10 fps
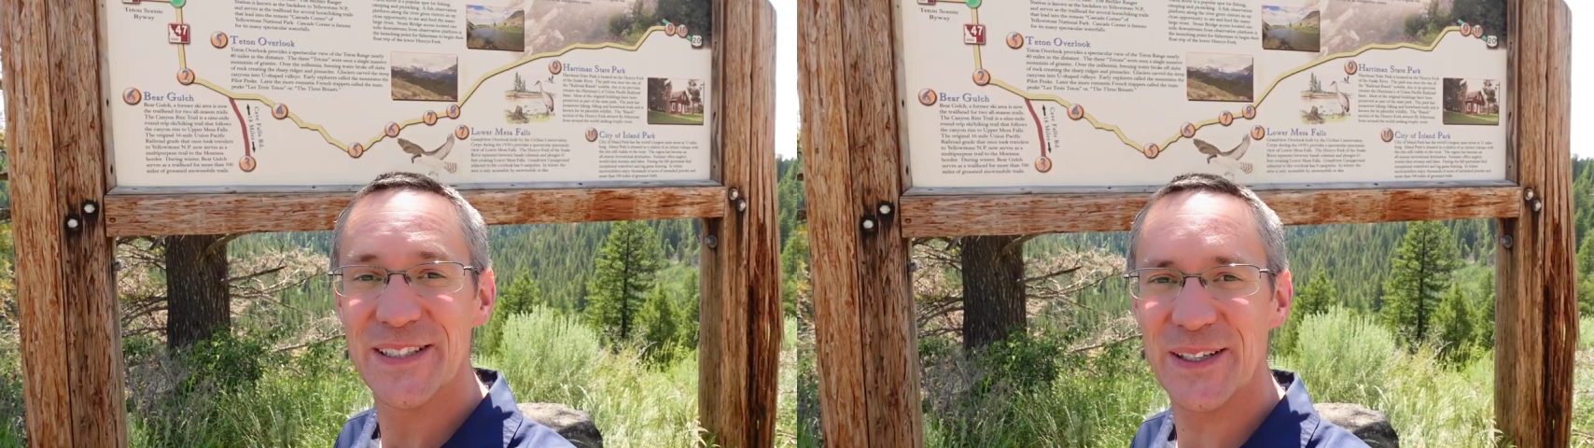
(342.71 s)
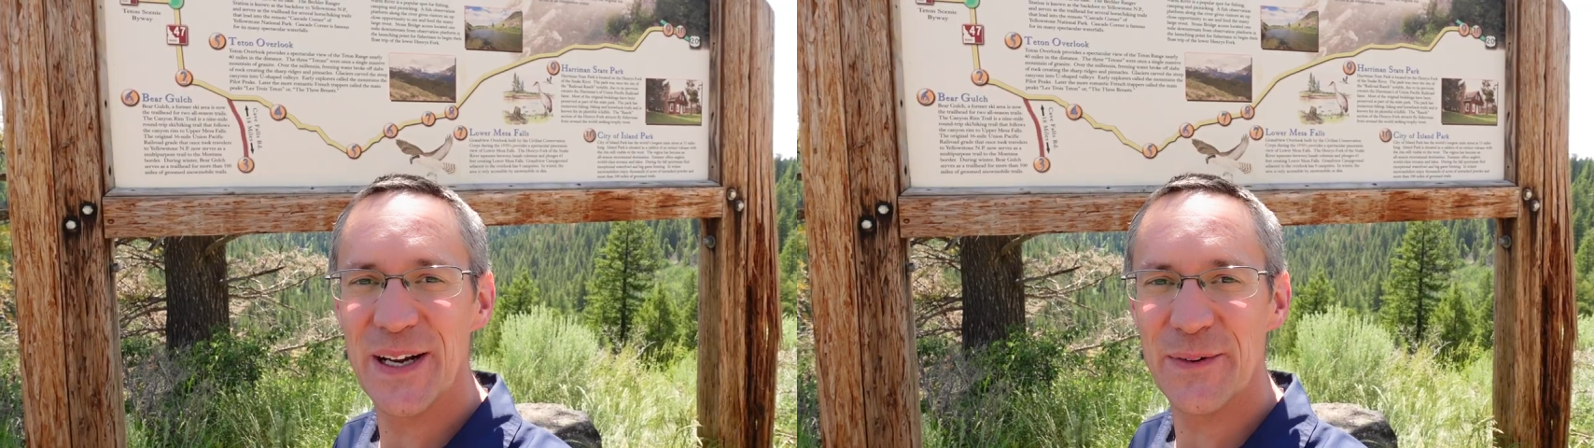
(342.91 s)

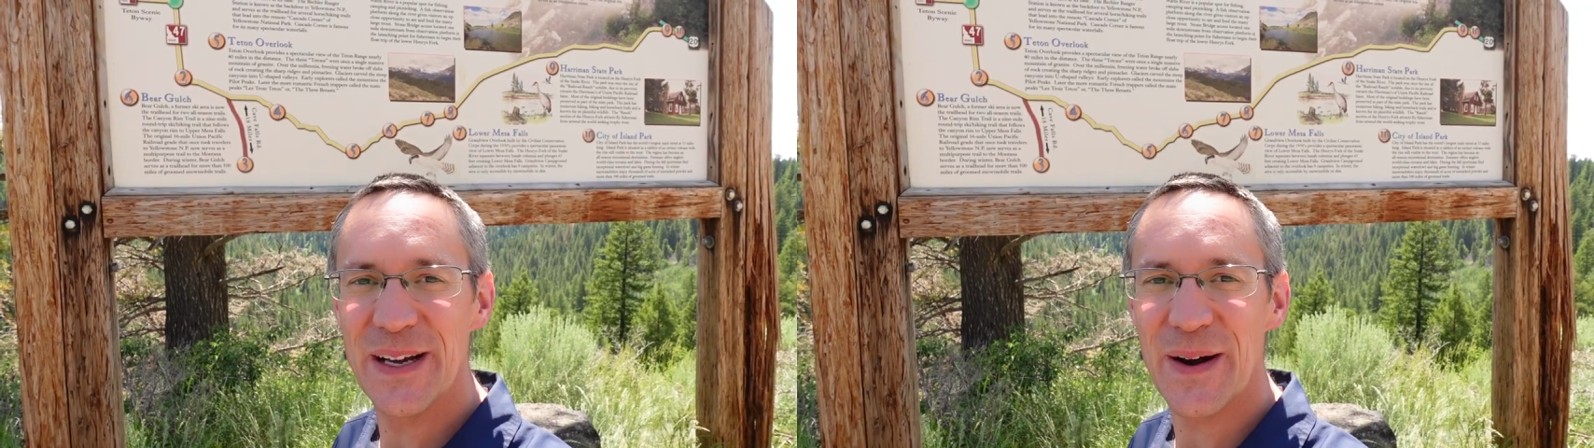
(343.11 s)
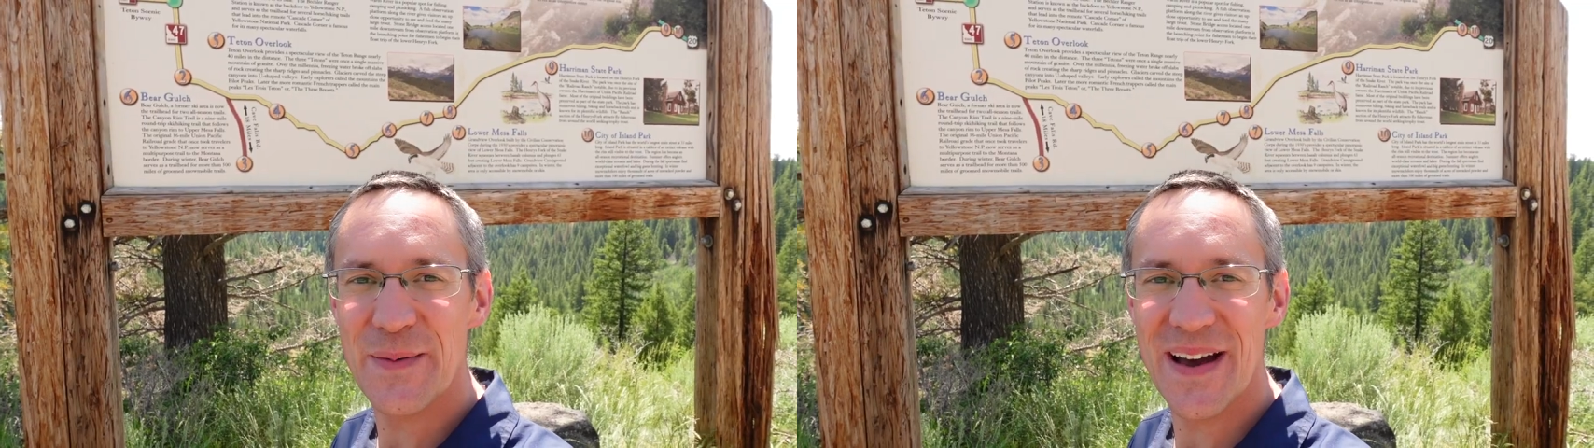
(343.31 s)
Here we
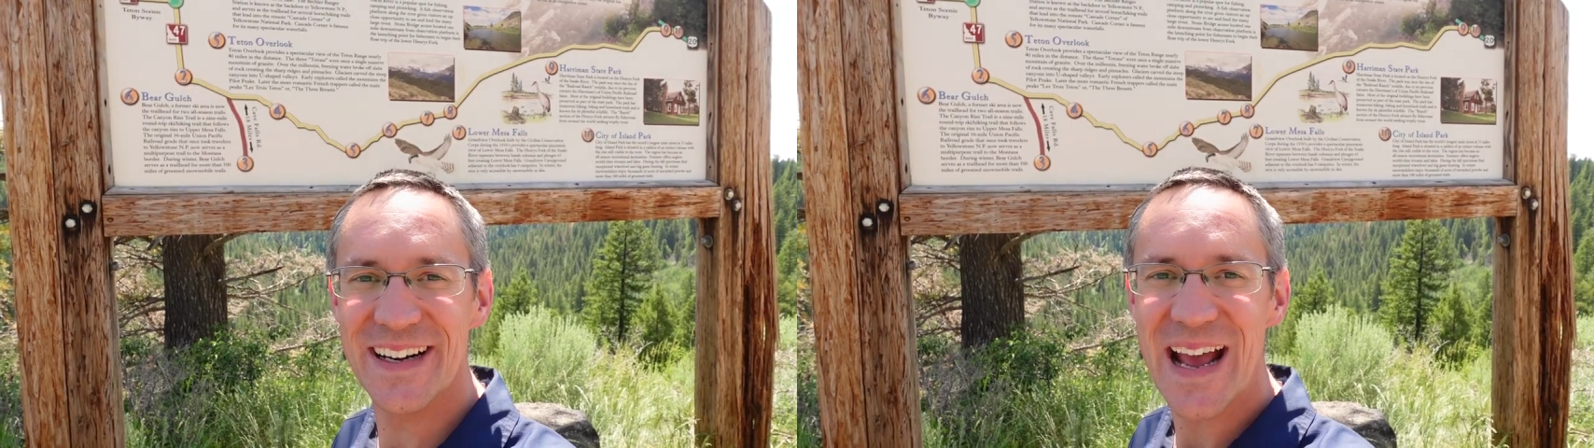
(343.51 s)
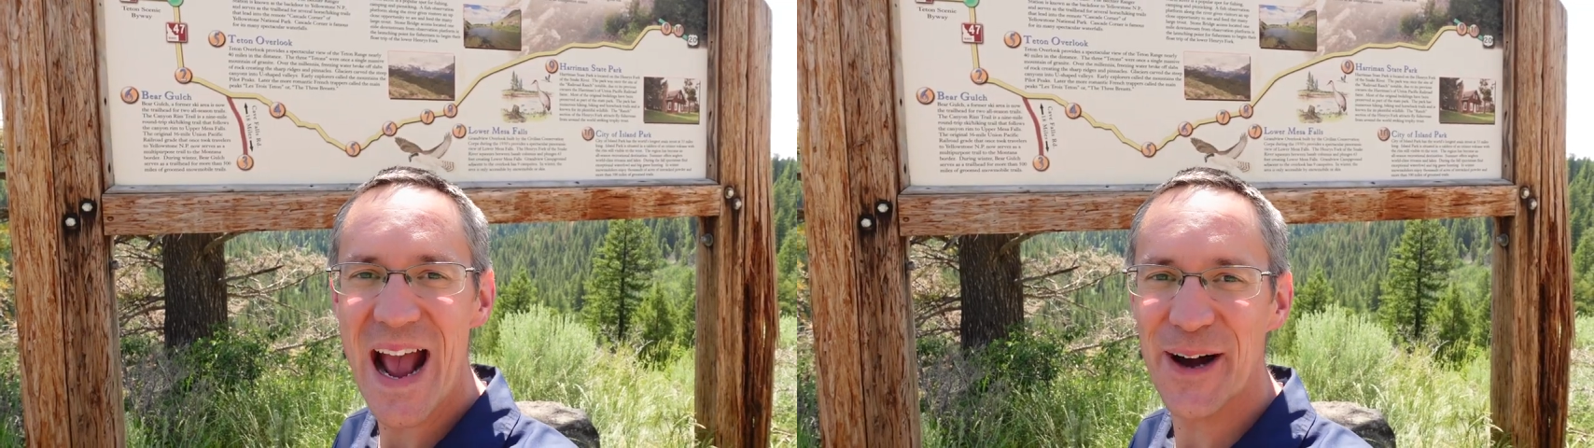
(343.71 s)
are about
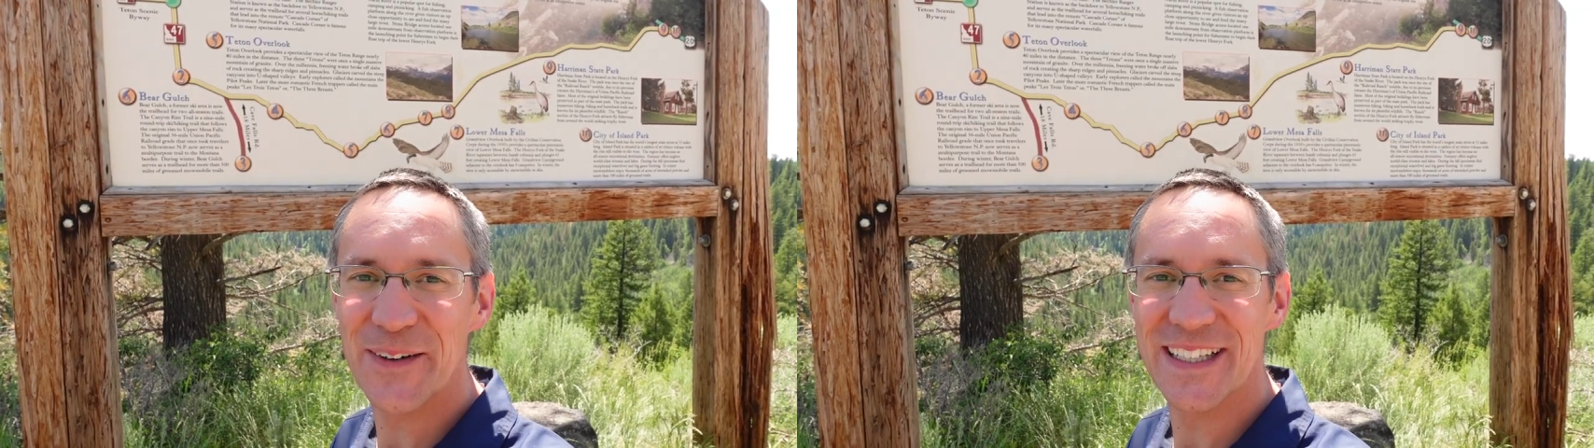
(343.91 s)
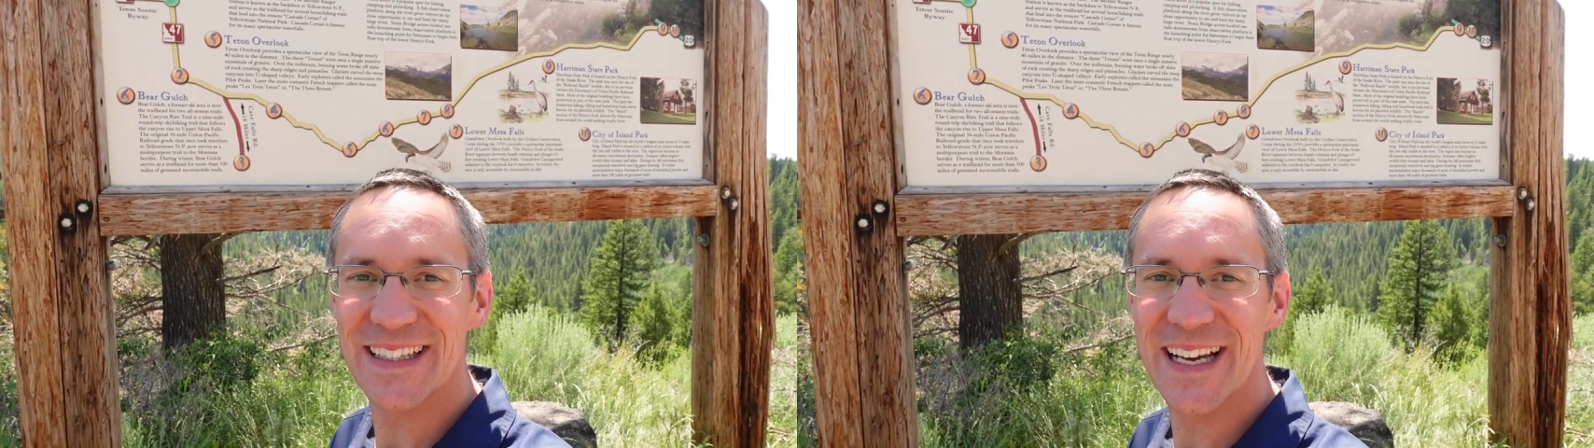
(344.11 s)
an
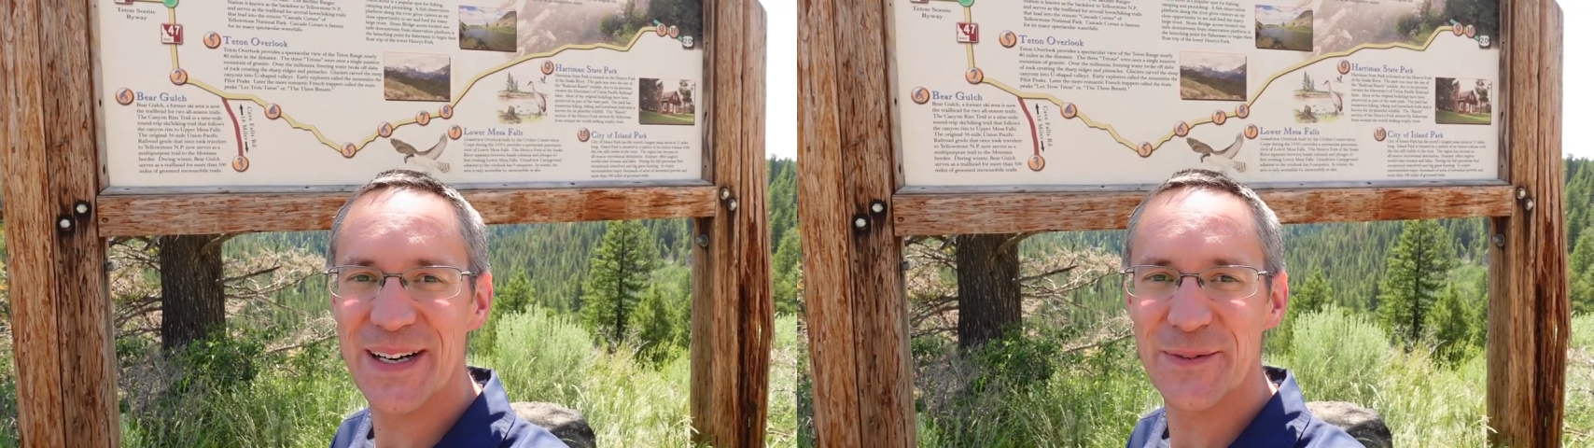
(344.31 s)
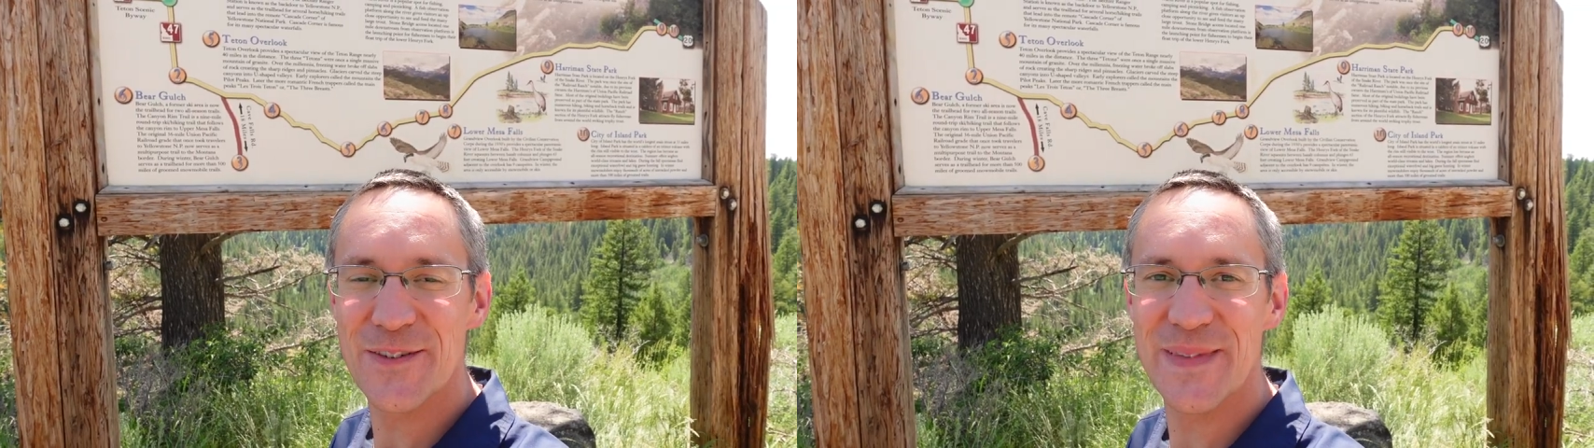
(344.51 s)
hour
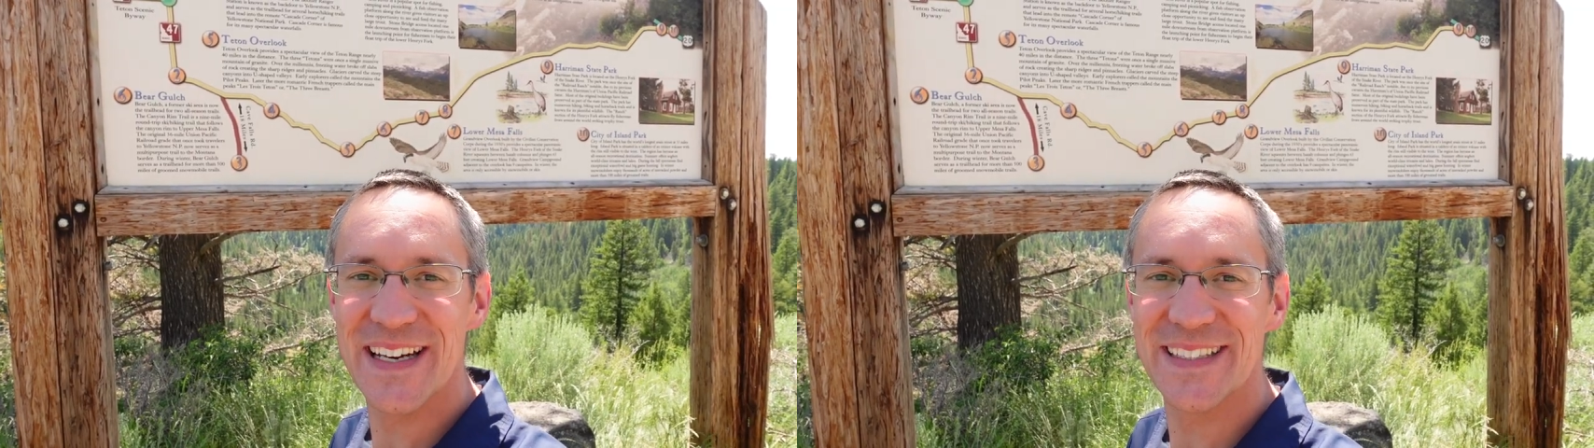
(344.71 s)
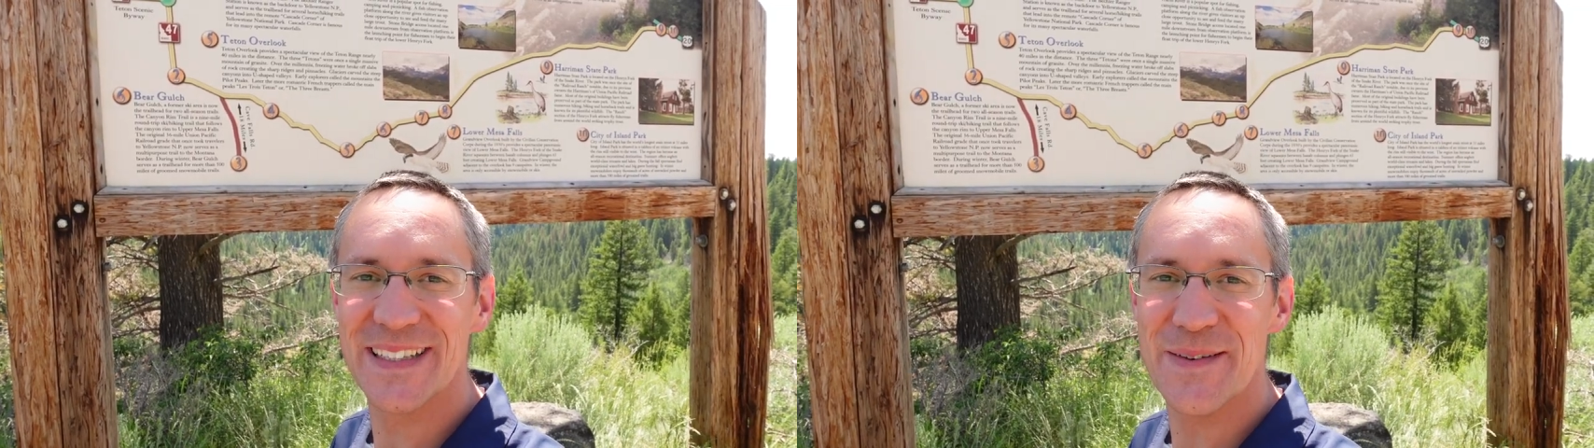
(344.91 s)
later. We've made it to